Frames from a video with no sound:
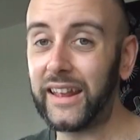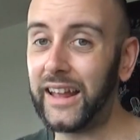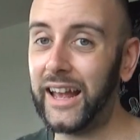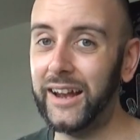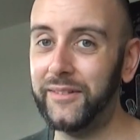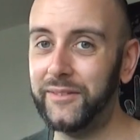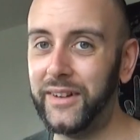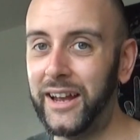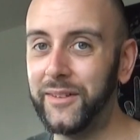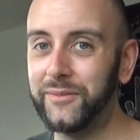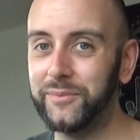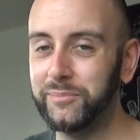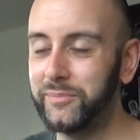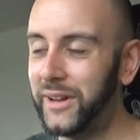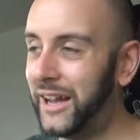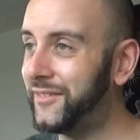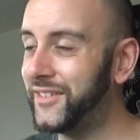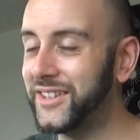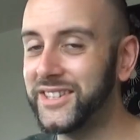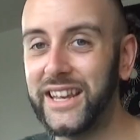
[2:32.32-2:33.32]
Have, have,
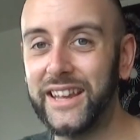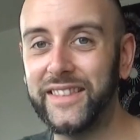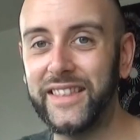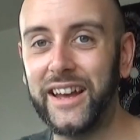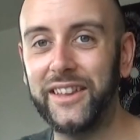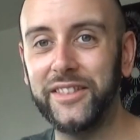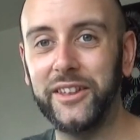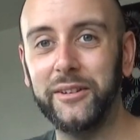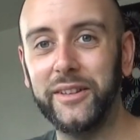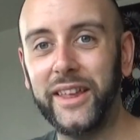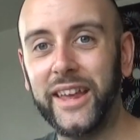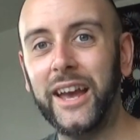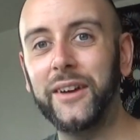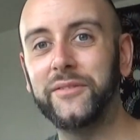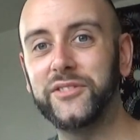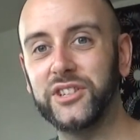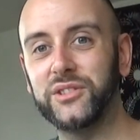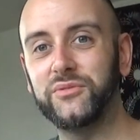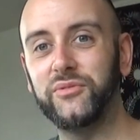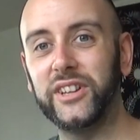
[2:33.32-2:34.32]
having said that, though, they
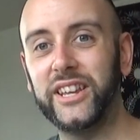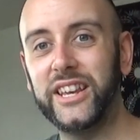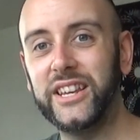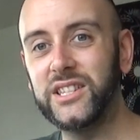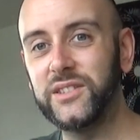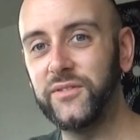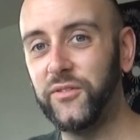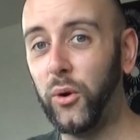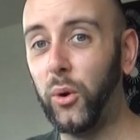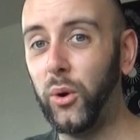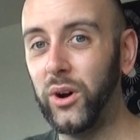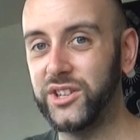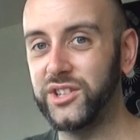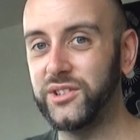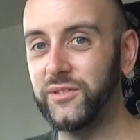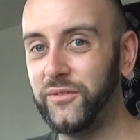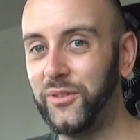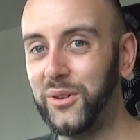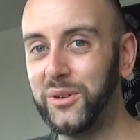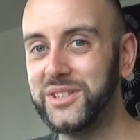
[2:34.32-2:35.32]
have just released
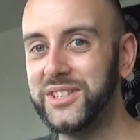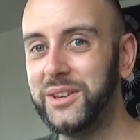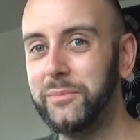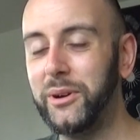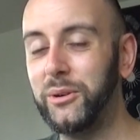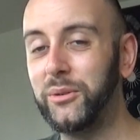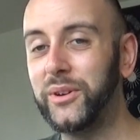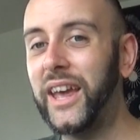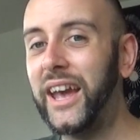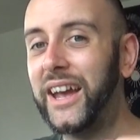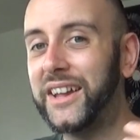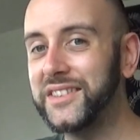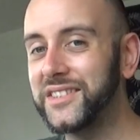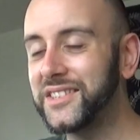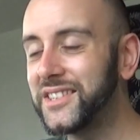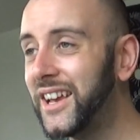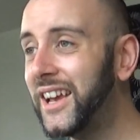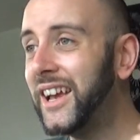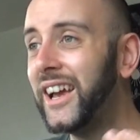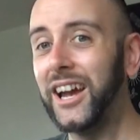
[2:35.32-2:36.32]
440 ml
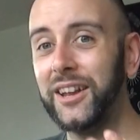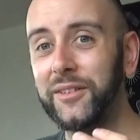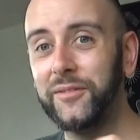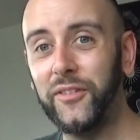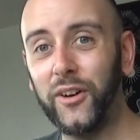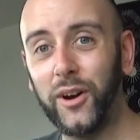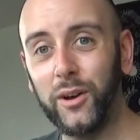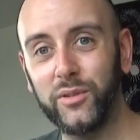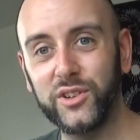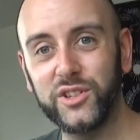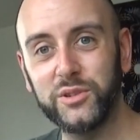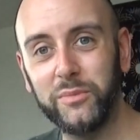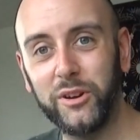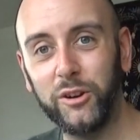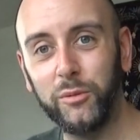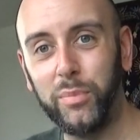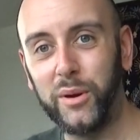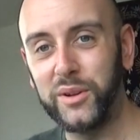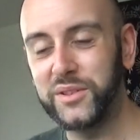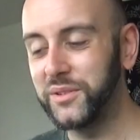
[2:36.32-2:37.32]
cans and 500
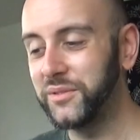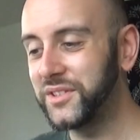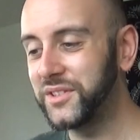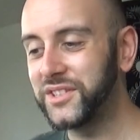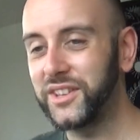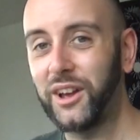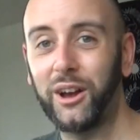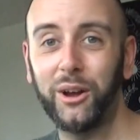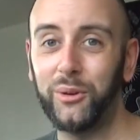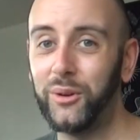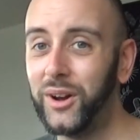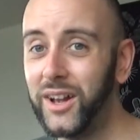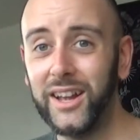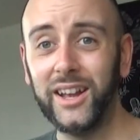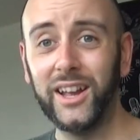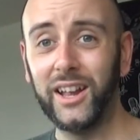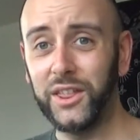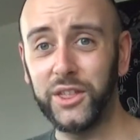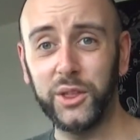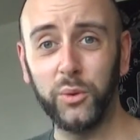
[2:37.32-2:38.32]
ml bottles. So
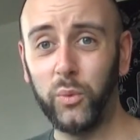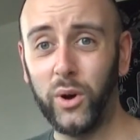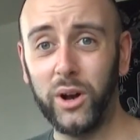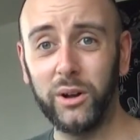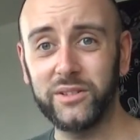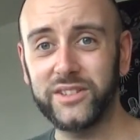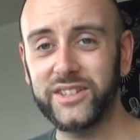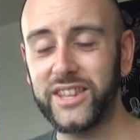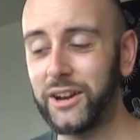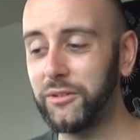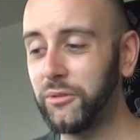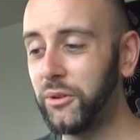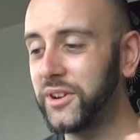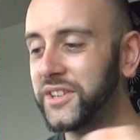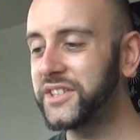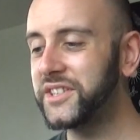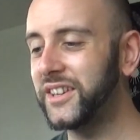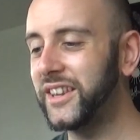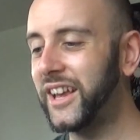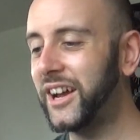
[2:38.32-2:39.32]
the world's their
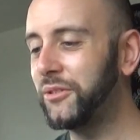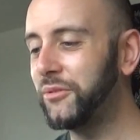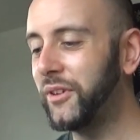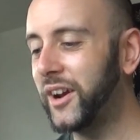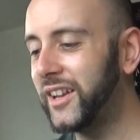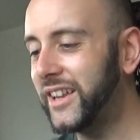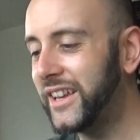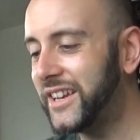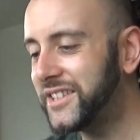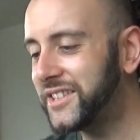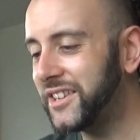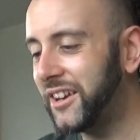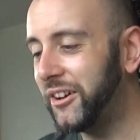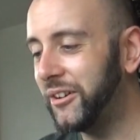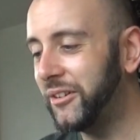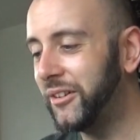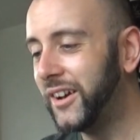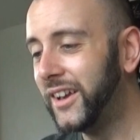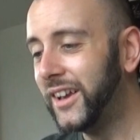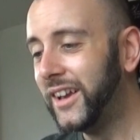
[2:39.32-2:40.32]
oyster now, really.
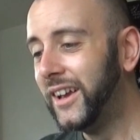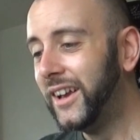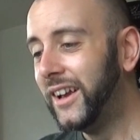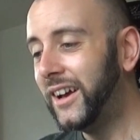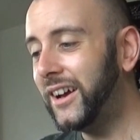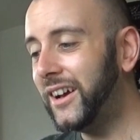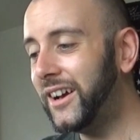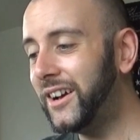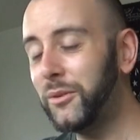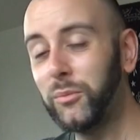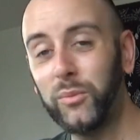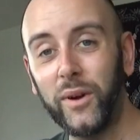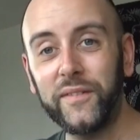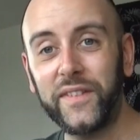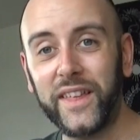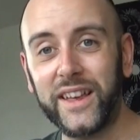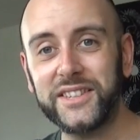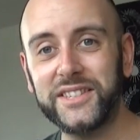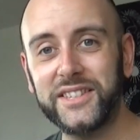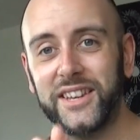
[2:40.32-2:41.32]
So uh,
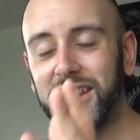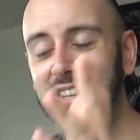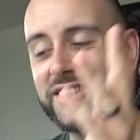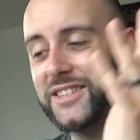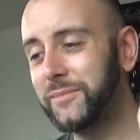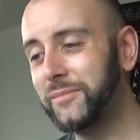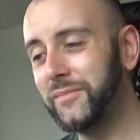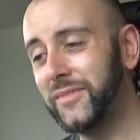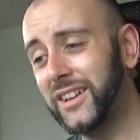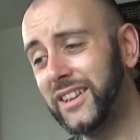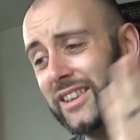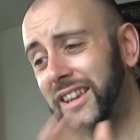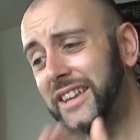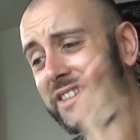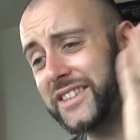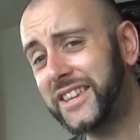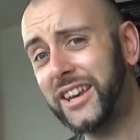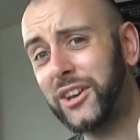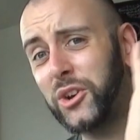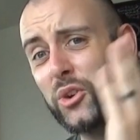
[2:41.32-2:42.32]
with that said,
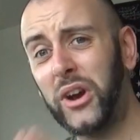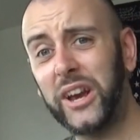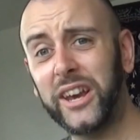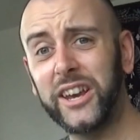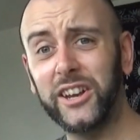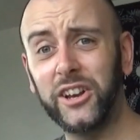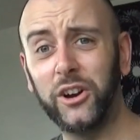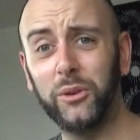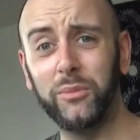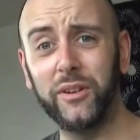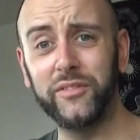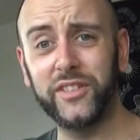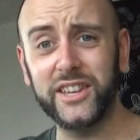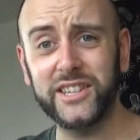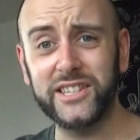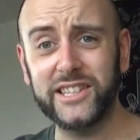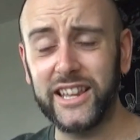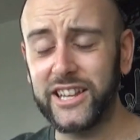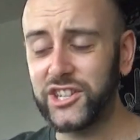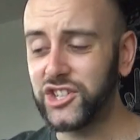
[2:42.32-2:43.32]
let's get cracking on with
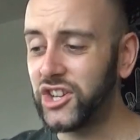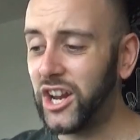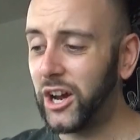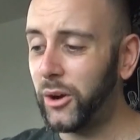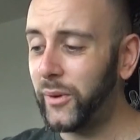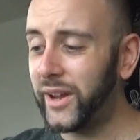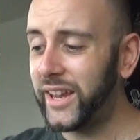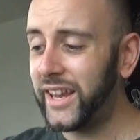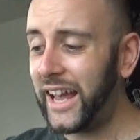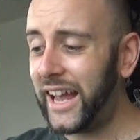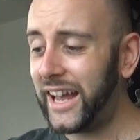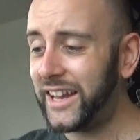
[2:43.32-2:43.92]
this list, shall we?